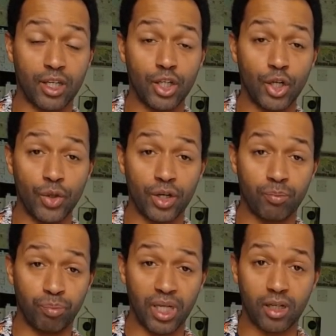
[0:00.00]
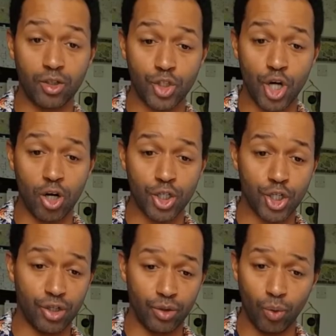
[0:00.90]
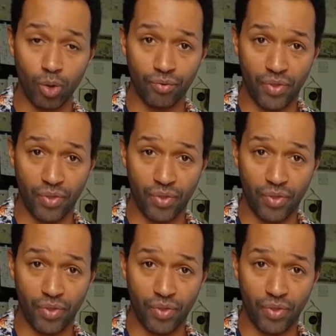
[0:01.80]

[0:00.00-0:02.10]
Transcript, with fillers: you know, the big conjunction and all of